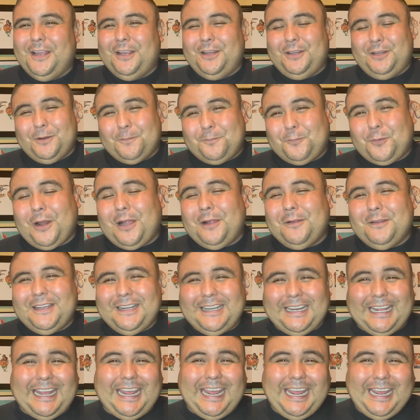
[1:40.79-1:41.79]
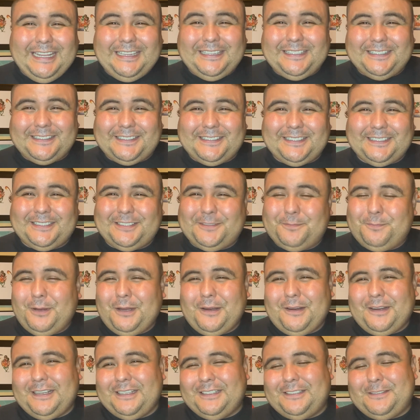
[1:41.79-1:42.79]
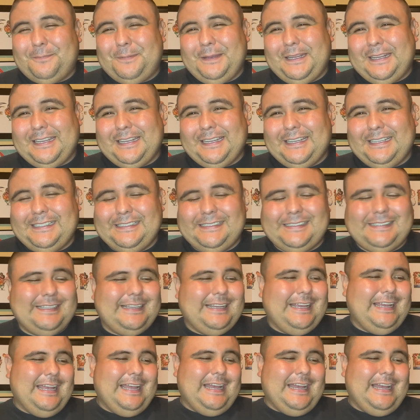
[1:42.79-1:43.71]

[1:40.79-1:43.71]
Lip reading: you're probably going to hate this experience because